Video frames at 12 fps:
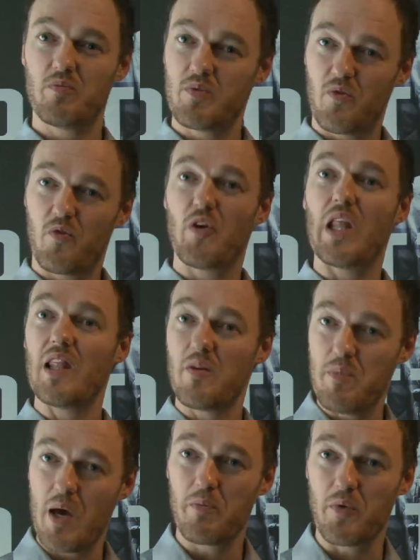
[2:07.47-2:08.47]
fill the
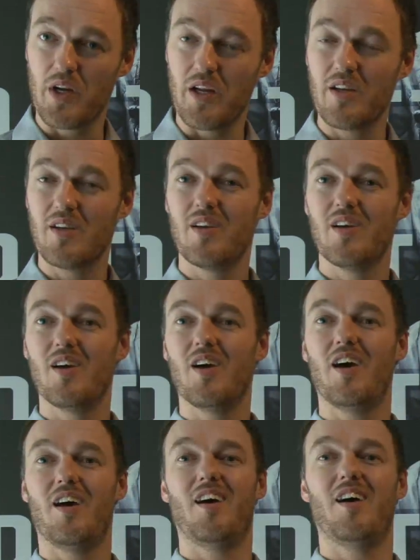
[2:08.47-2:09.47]
memory
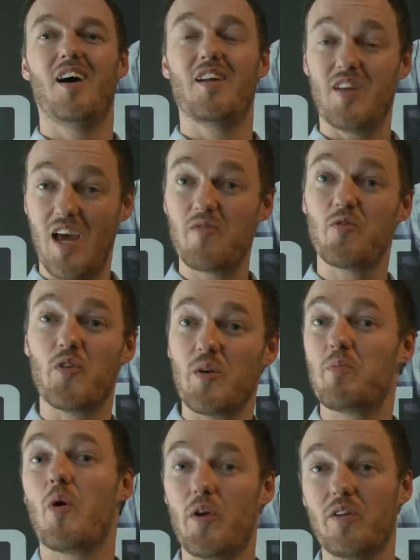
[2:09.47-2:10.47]
at every
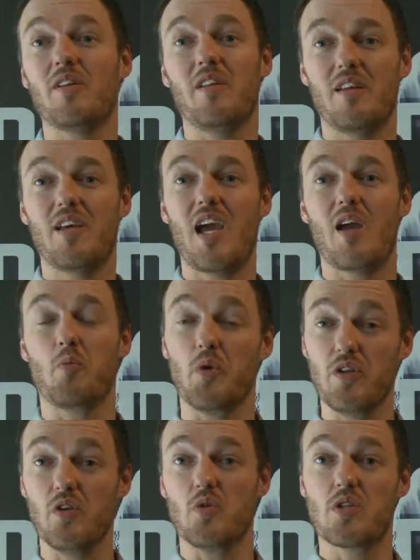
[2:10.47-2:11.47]
point in the game
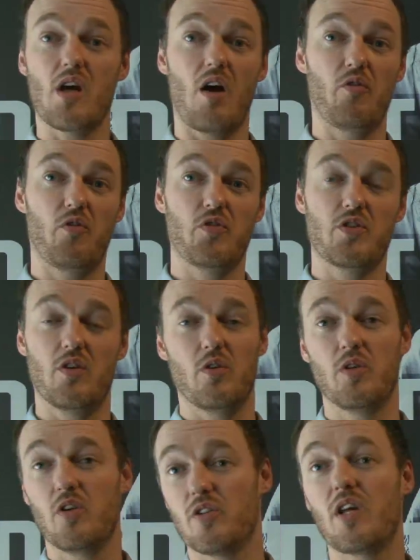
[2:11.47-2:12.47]
with new stuff, so
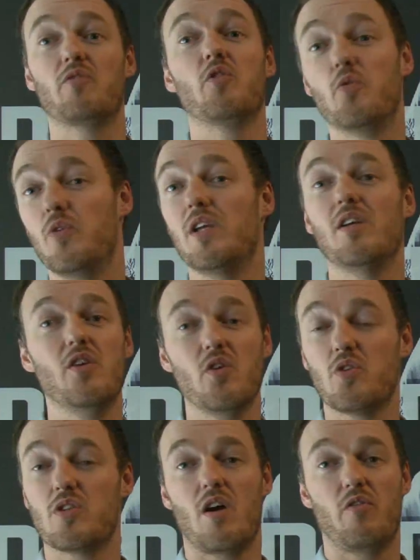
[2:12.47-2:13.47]
you don't have to
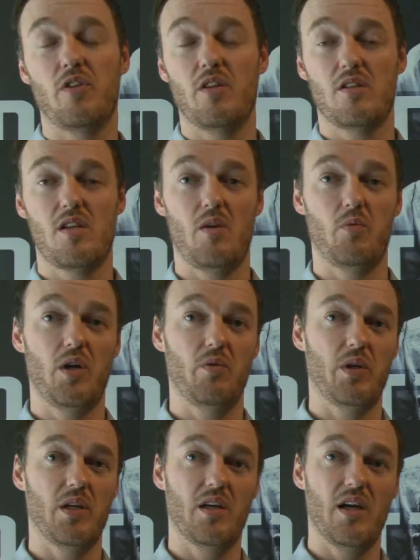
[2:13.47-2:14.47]
reuse stuff in the same way
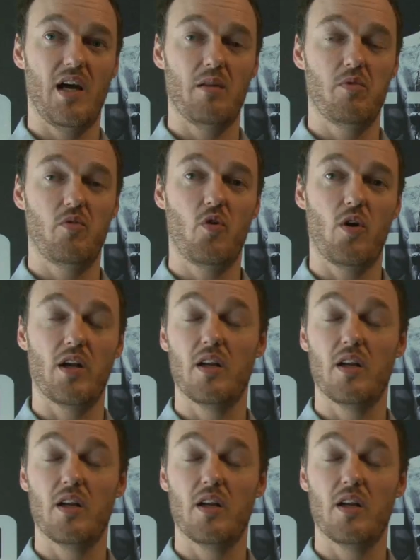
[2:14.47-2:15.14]
we had before.